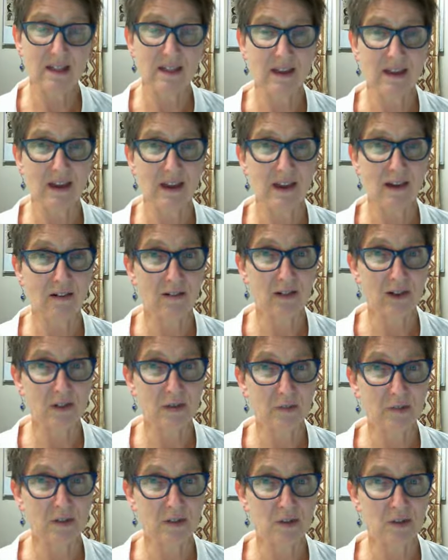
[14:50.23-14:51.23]
the area
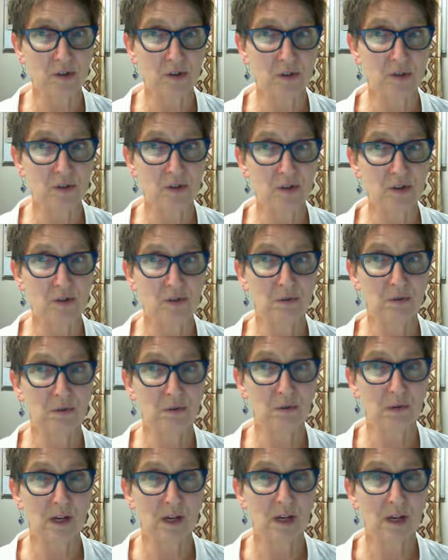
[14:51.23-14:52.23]
was known
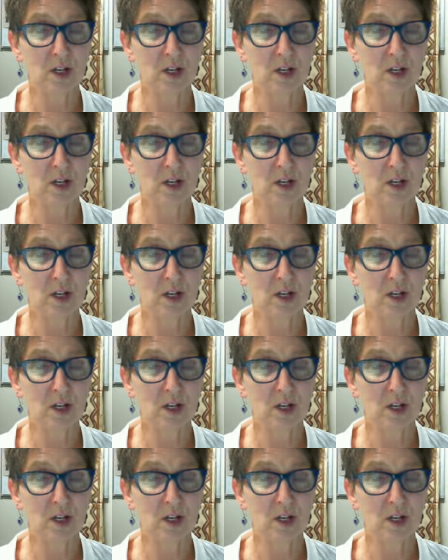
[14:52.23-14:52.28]
to